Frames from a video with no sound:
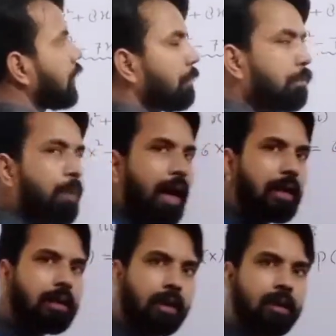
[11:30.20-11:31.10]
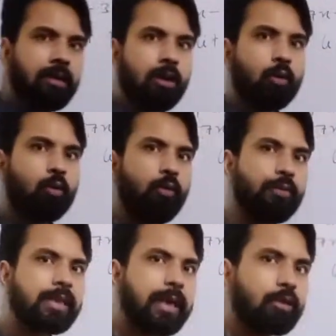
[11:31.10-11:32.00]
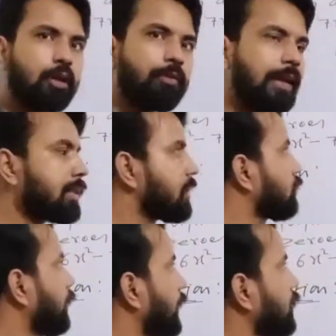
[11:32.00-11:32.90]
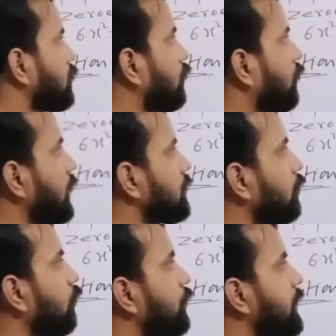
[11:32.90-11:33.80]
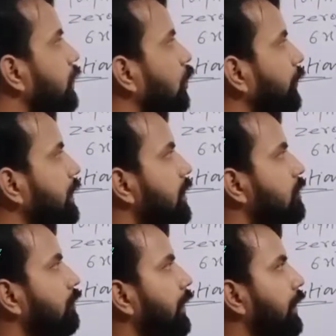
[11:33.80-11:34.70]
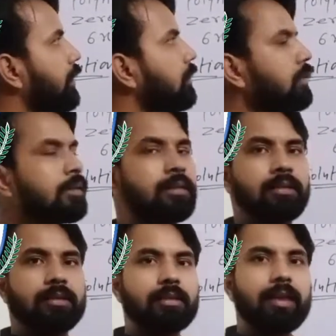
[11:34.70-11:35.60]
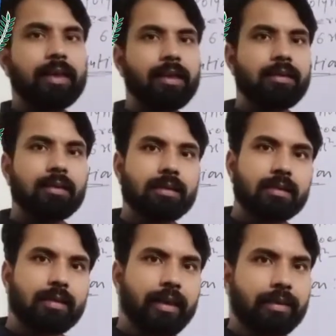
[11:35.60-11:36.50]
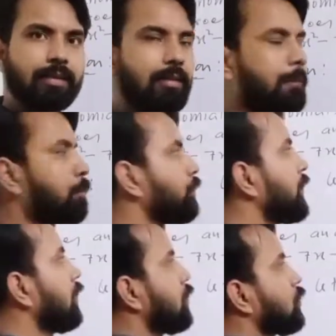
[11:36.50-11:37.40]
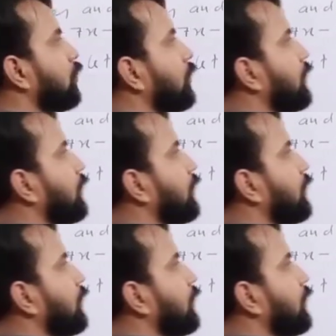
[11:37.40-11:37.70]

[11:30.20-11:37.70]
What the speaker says: by the coefficient of x square. So what is the coefficient of x square here? That is 6. So